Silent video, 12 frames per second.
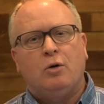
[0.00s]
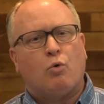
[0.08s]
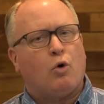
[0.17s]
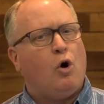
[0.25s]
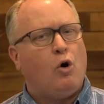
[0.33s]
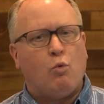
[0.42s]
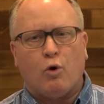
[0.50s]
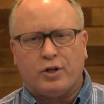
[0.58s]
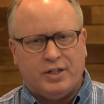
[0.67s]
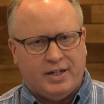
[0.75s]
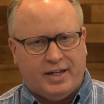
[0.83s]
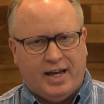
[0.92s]
We're all
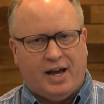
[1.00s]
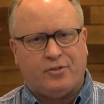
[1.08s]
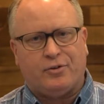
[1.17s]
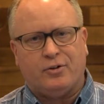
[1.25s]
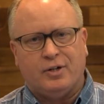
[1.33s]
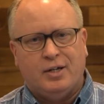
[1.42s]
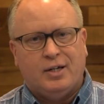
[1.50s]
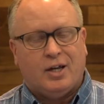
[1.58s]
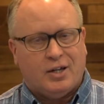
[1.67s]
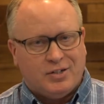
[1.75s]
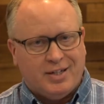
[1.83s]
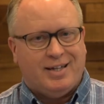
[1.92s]
working together
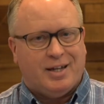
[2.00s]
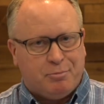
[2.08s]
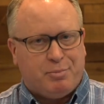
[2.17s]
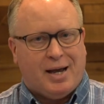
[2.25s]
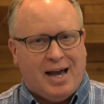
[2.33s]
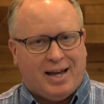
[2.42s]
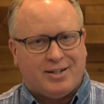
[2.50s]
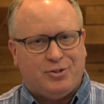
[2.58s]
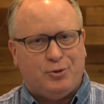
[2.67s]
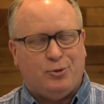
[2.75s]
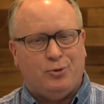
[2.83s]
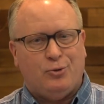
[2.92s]
to get back
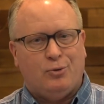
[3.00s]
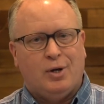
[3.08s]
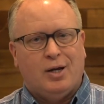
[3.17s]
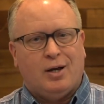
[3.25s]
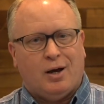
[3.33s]
to